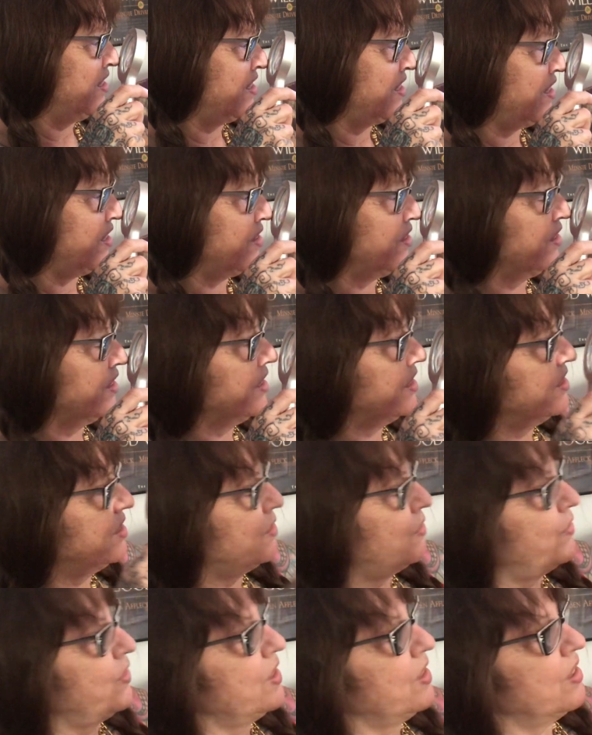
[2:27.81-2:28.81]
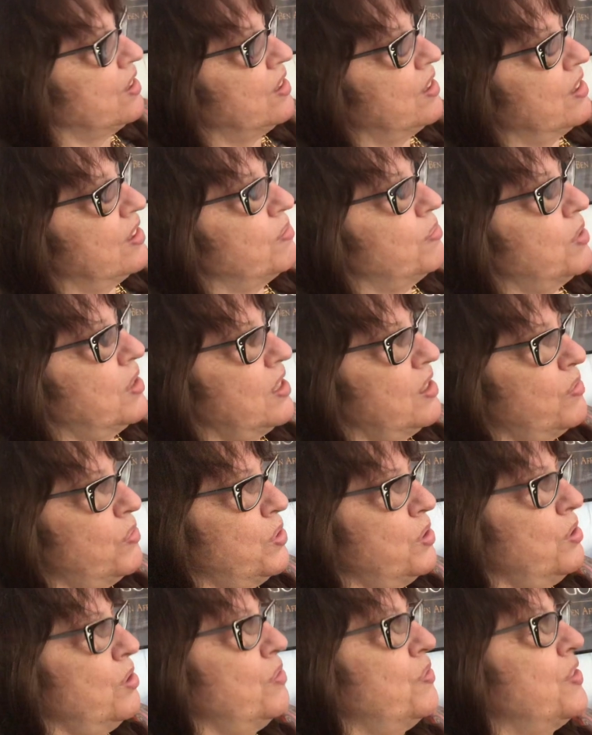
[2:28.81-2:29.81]
oh, Leah Sophia. But I
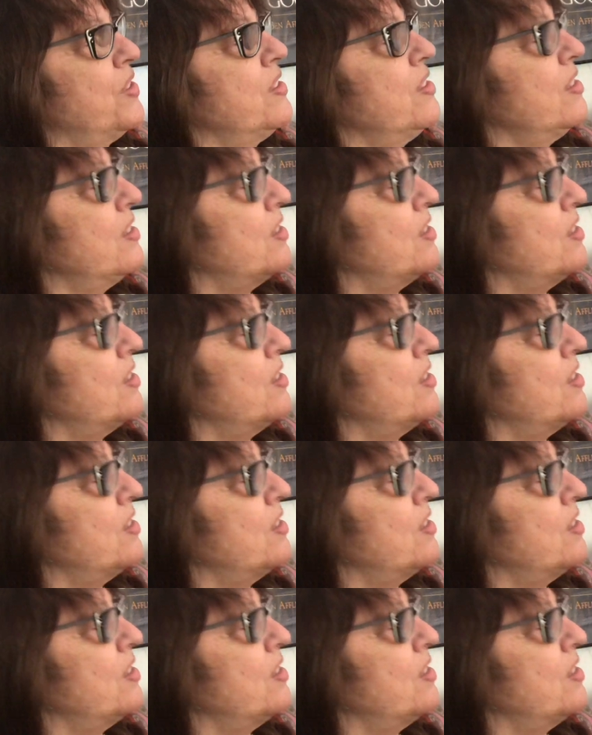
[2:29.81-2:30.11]
wonder if this